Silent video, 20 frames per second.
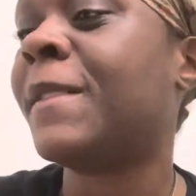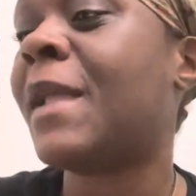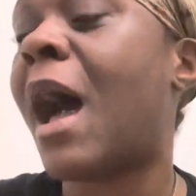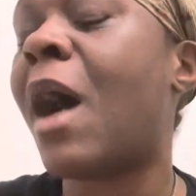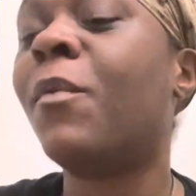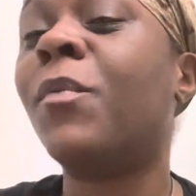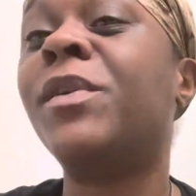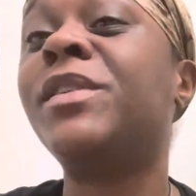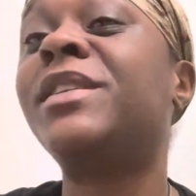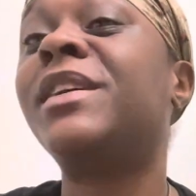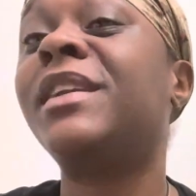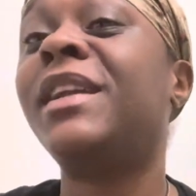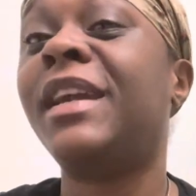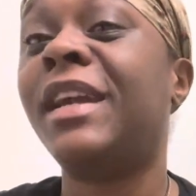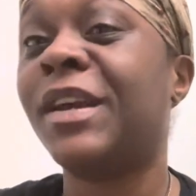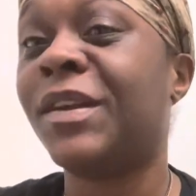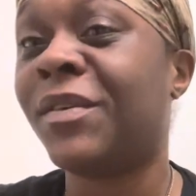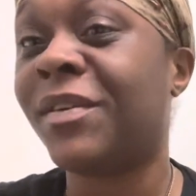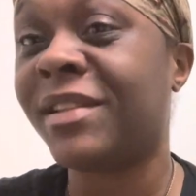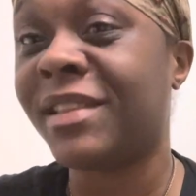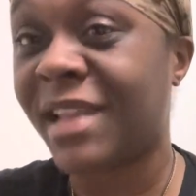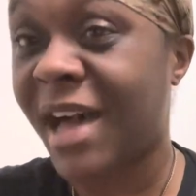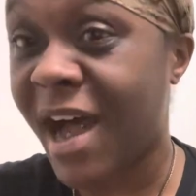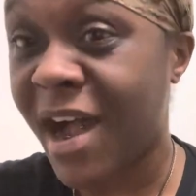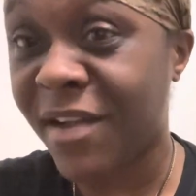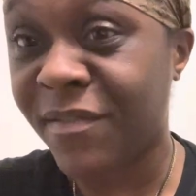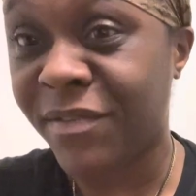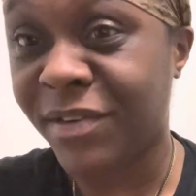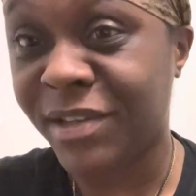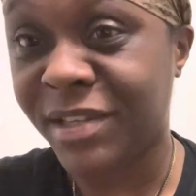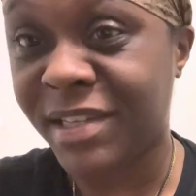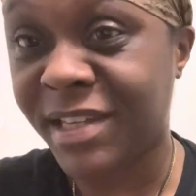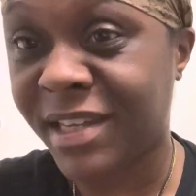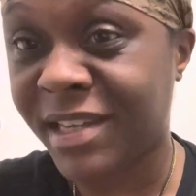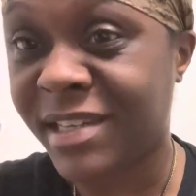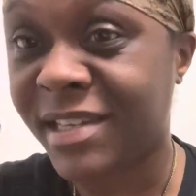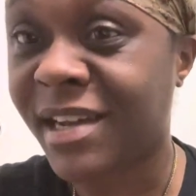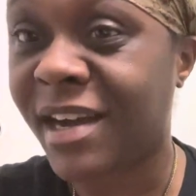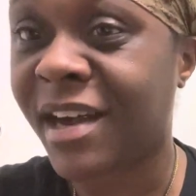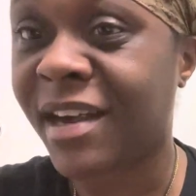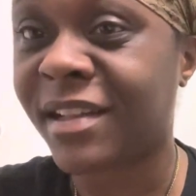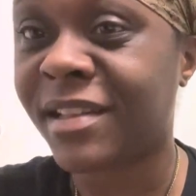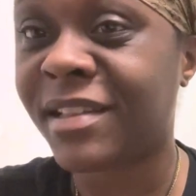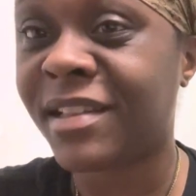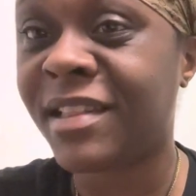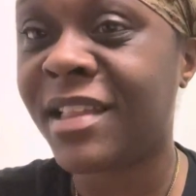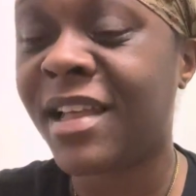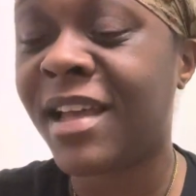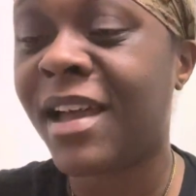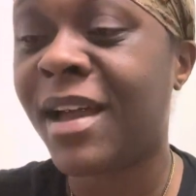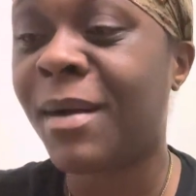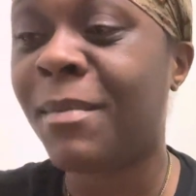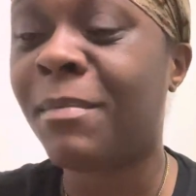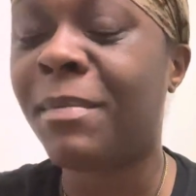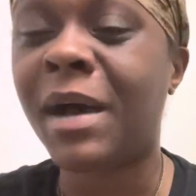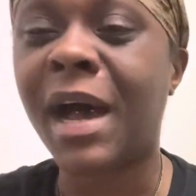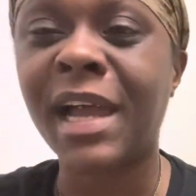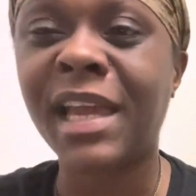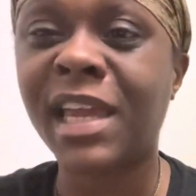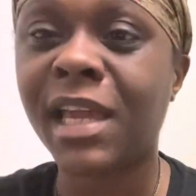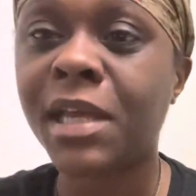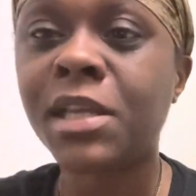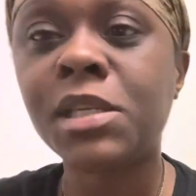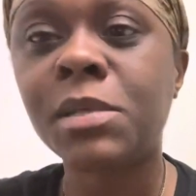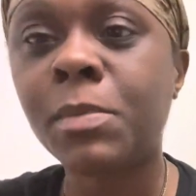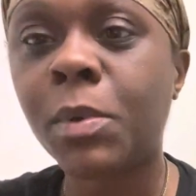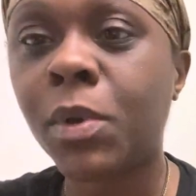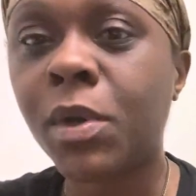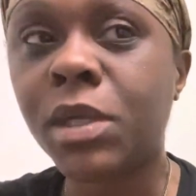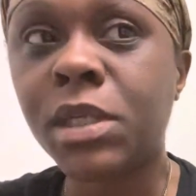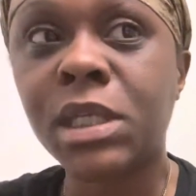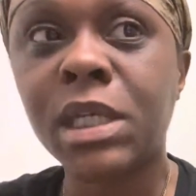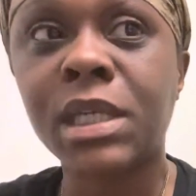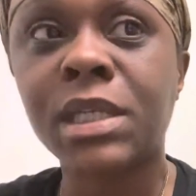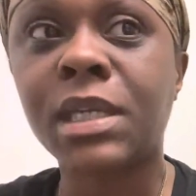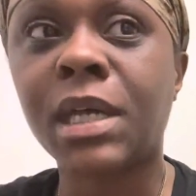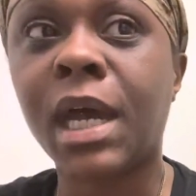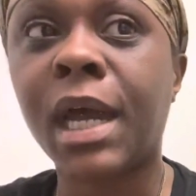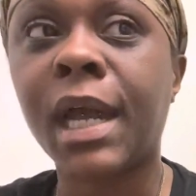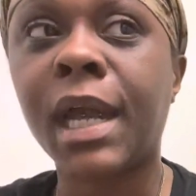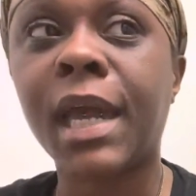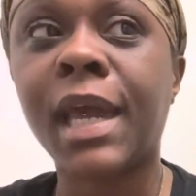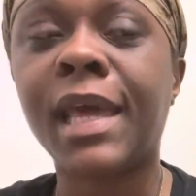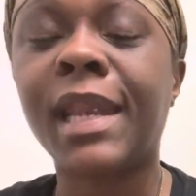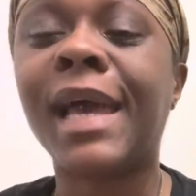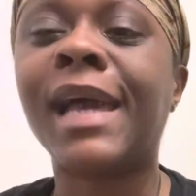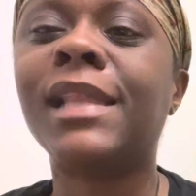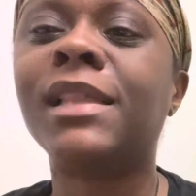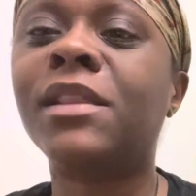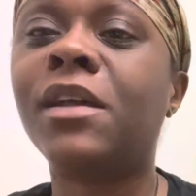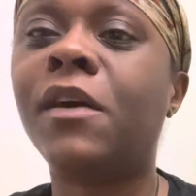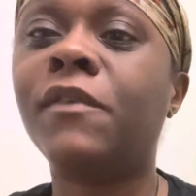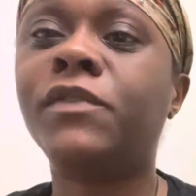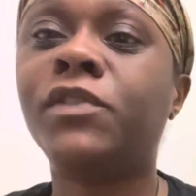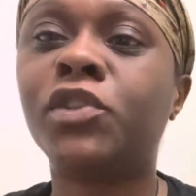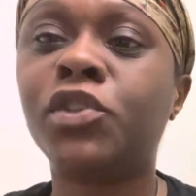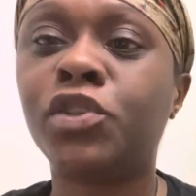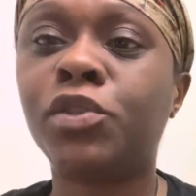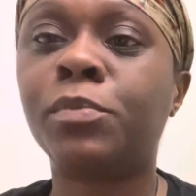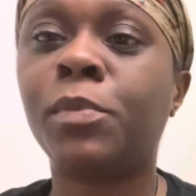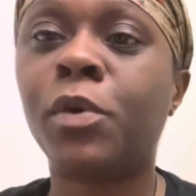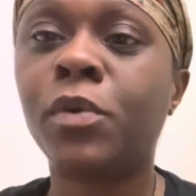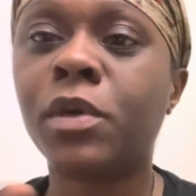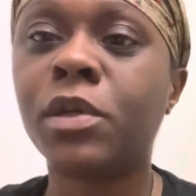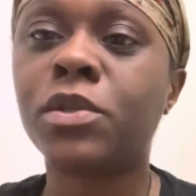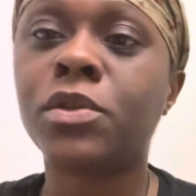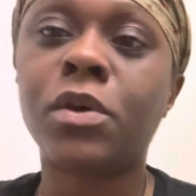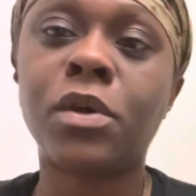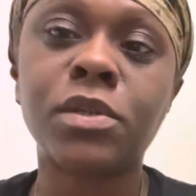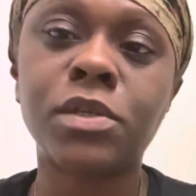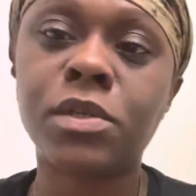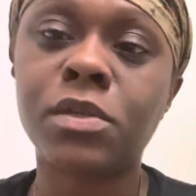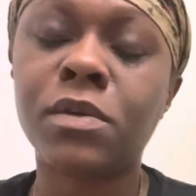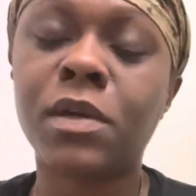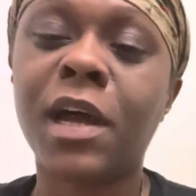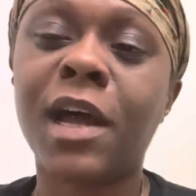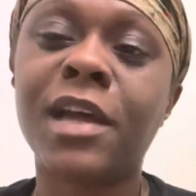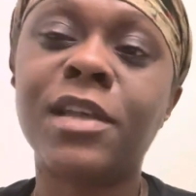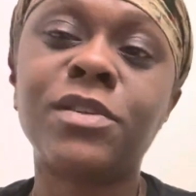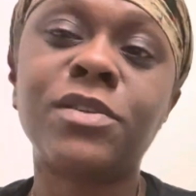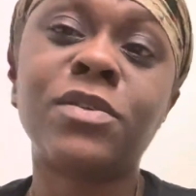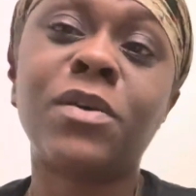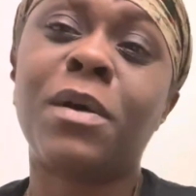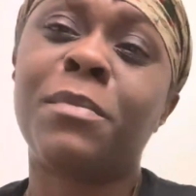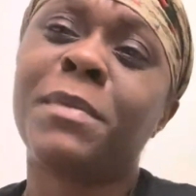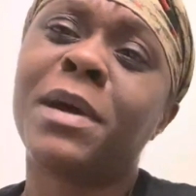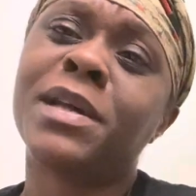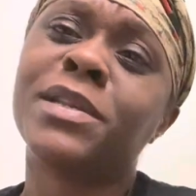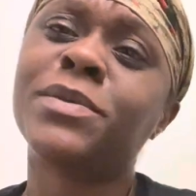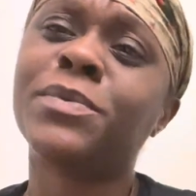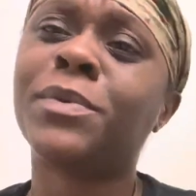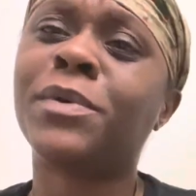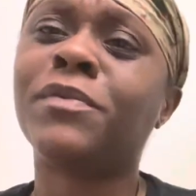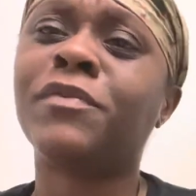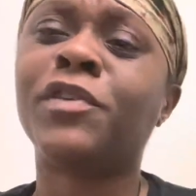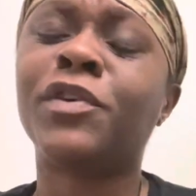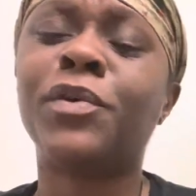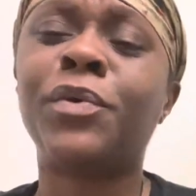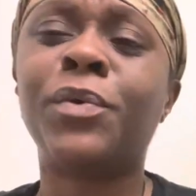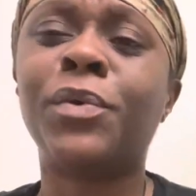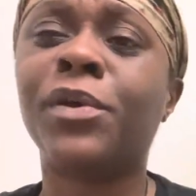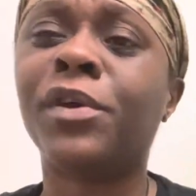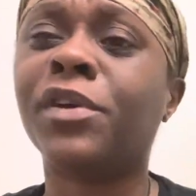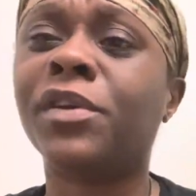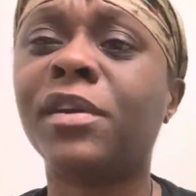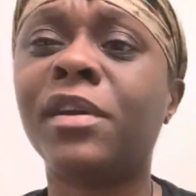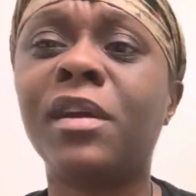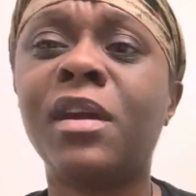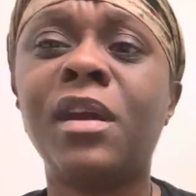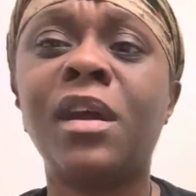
I was gonna get on live on TikTok, but I can't smoke on TikTok. And I love to smoke and talk to you guys, so I might as well record